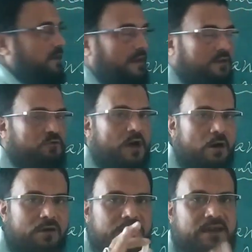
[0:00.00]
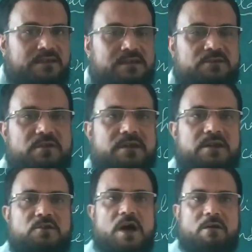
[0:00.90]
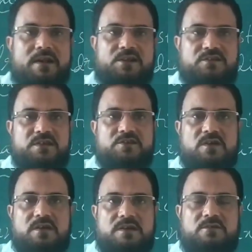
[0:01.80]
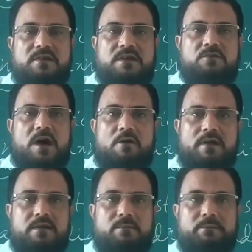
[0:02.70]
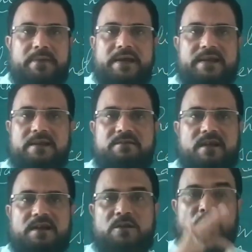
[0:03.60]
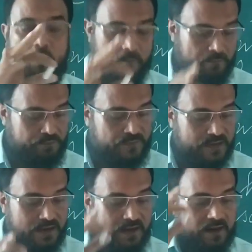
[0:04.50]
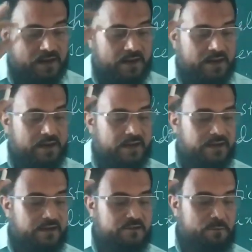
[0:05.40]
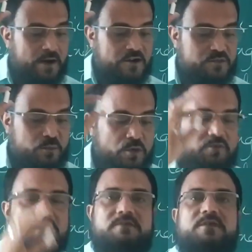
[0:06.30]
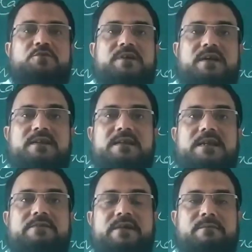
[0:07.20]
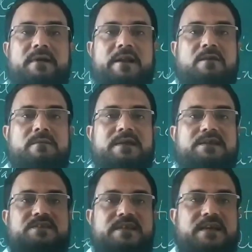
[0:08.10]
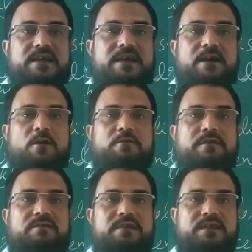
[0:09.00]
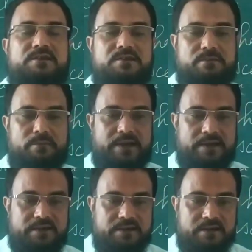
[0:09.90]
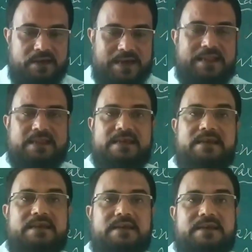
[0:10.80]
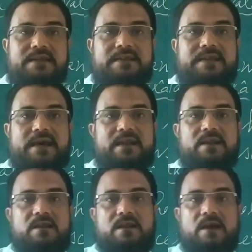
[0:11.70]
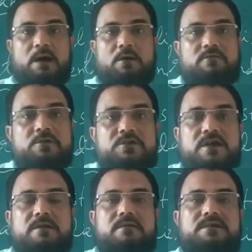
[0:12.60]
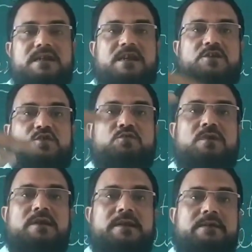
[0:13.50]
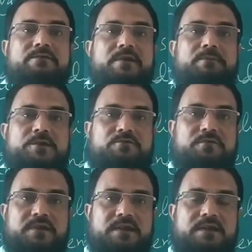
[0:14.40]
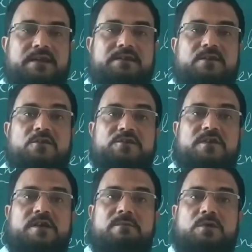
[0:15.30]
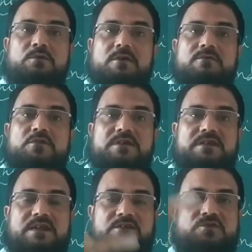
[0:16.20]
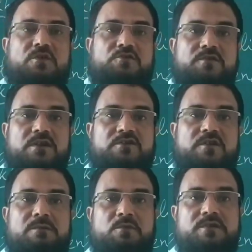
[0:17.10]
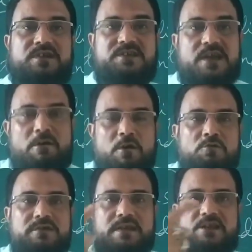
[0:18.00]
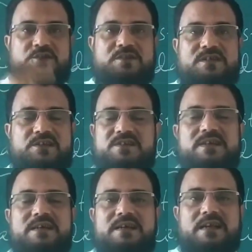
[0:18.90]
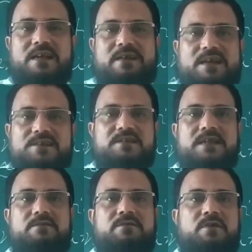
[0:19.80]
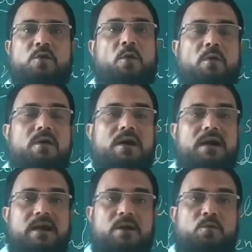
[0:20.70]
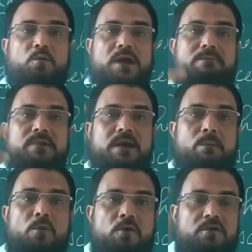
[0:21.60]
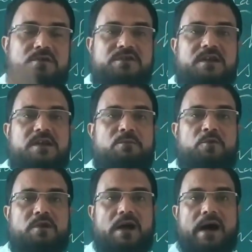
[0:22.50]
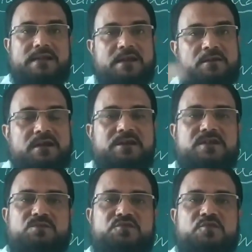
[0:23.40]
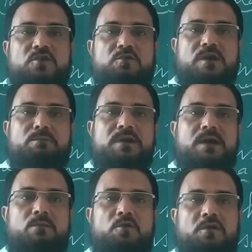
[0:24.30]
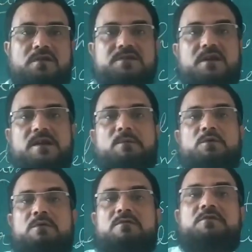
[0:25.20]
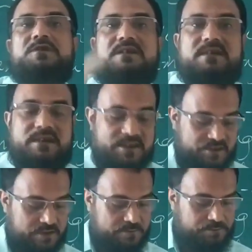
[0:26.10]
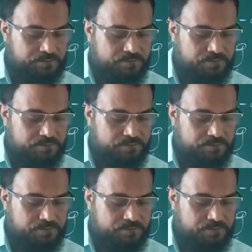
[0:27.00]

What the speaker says: will lead to our death, this will lead to our extinction, this will lead to our pain and difficulty. No. It is passport for the future, that if environment is taken care of, if it is made healthy, then our future generation will live peacefully. It is a concern about our future generation also. It is not about just our own generation, just let us live. No. We have become more concerned about other organisms, we have become more concerned about our future generation.